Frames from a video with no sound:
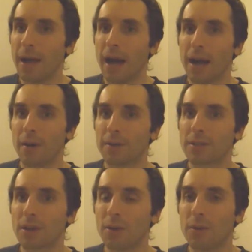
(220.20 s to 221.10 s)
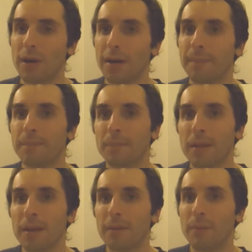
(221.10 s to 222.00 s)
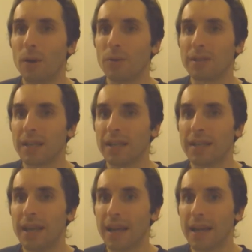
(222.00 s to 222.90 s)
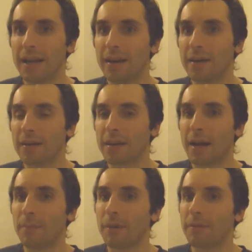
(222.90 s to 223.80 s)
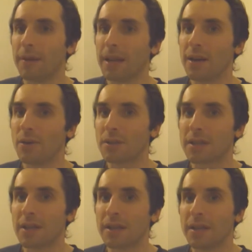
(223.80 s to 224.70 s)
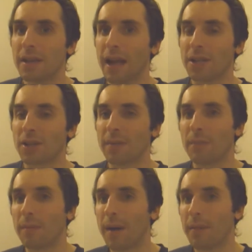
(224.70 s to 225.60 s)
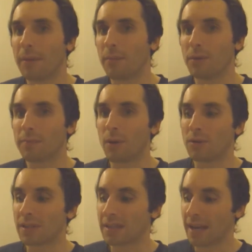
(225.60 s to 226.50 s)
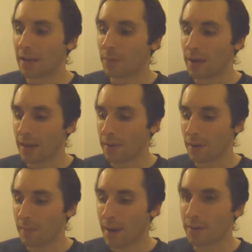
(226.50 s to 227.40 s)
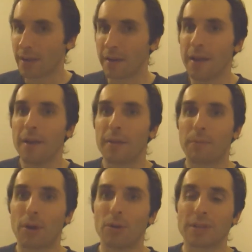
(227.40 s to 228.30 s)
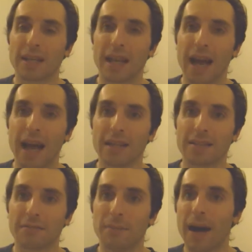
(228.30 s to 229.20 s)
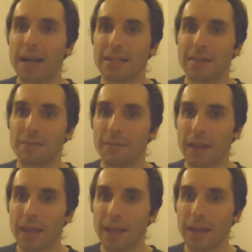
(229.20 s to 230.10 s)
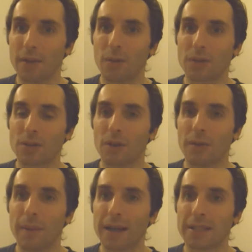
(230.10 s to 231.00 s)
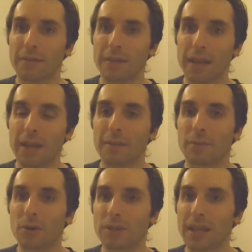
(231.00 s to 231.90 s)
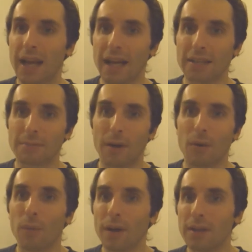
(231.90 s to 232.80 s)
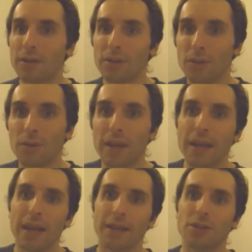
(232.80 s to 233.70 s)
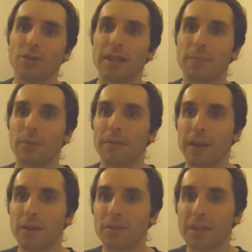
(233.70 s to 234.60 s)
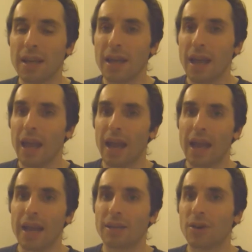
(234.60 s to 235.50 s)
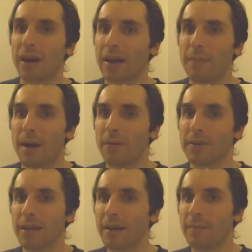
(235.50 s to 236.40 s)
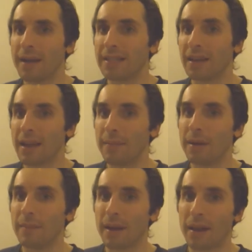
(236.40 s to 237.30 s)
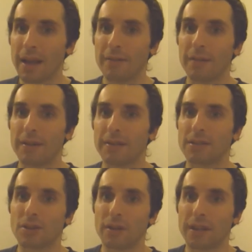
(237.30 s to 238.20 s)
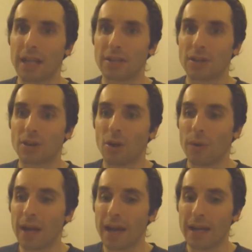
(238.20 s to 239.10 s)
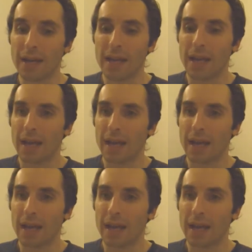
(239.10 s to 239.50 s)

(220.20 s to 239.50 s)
I also posted a couple of videos. Actually, I'm about to post the second one on there about the pros and cons of positive thinking, or it's called Positive Thinking, the Pros and Cons, Part 1 and 2, in 2 separate videos. And I talk about my dilemma in my life and certain things that are going on.